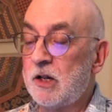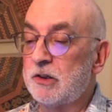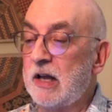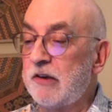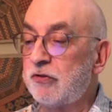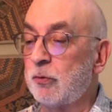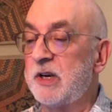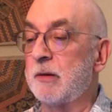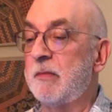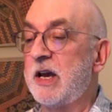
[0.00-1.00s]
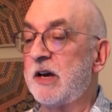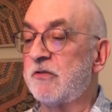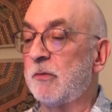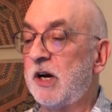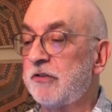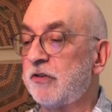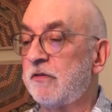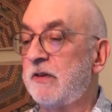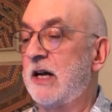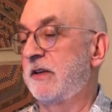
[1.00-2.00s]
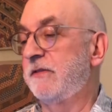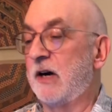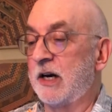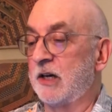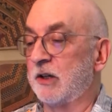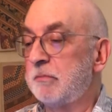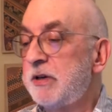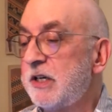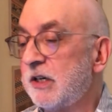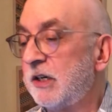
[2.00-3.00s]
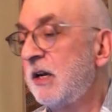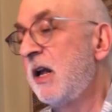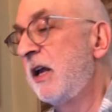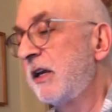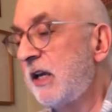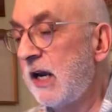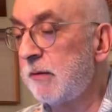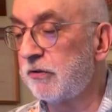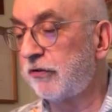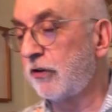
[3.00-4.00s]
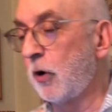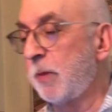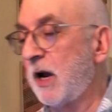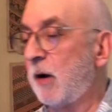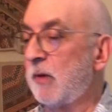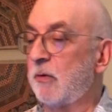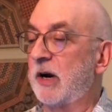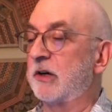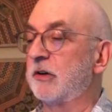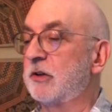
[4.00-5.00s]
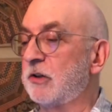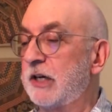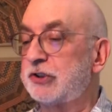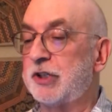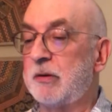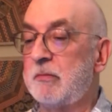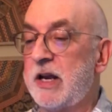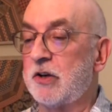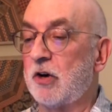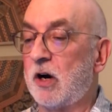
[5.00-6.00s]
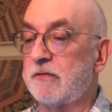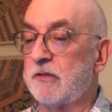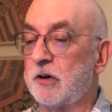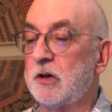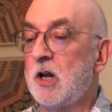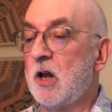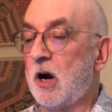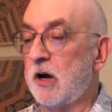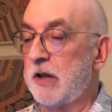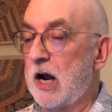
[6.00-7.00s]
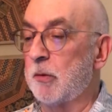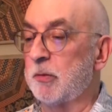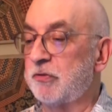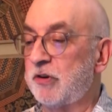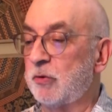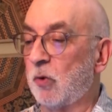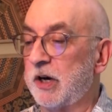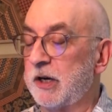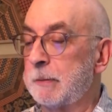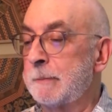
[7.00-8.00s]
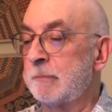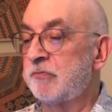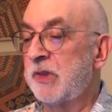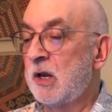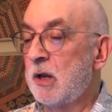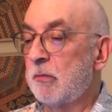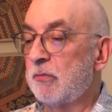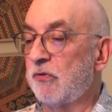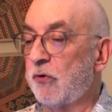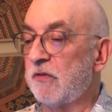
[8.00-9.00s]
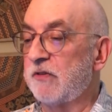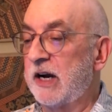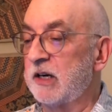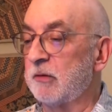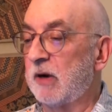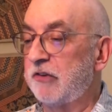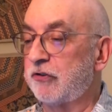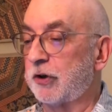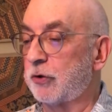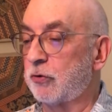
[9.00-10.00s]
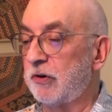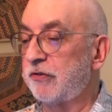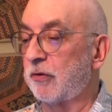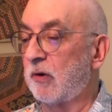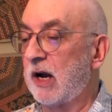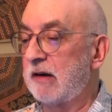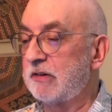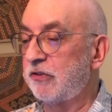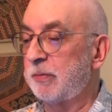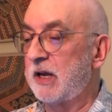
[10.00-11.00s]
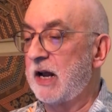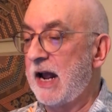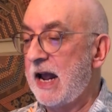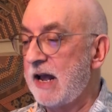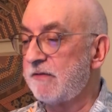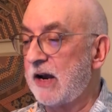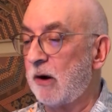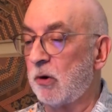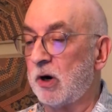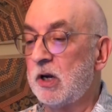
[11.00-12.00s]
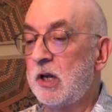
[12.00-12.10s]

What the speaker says: Last week, a man from Hudson Valley Vinyl in Beacon came to scope out my record collection and make an offer on the albums he wanted. Before Vinyl Meister Chris arrived, I spent a half hour